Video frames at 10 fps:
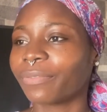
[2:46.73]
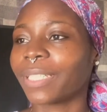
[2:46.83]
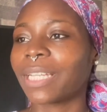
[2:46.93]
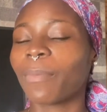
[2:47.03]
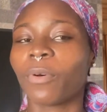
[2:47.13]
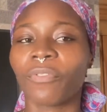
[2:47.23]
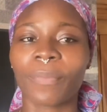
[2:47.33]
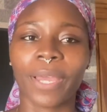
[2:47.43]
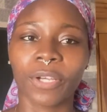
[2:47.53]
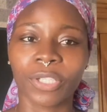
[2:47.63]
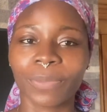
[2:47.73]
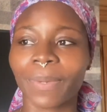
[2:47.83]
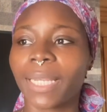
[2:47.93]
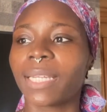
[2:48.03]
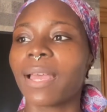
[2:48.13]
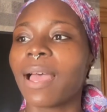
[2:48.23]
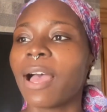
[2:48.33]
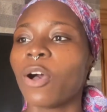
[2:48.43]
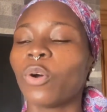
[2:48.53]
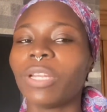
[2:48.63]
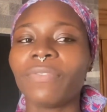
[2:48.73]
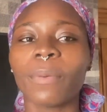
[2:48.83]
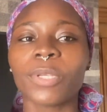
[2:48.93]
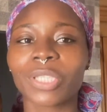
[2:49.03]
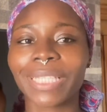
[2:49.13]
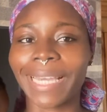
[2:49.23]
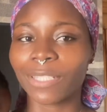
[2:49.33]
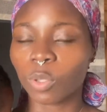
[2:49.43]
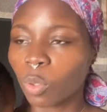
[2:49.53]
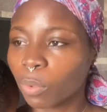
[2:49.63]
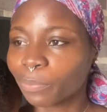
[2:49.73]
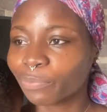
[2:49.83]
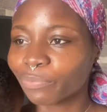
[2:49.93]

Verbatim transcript: i shall bought for my husband only for me to get home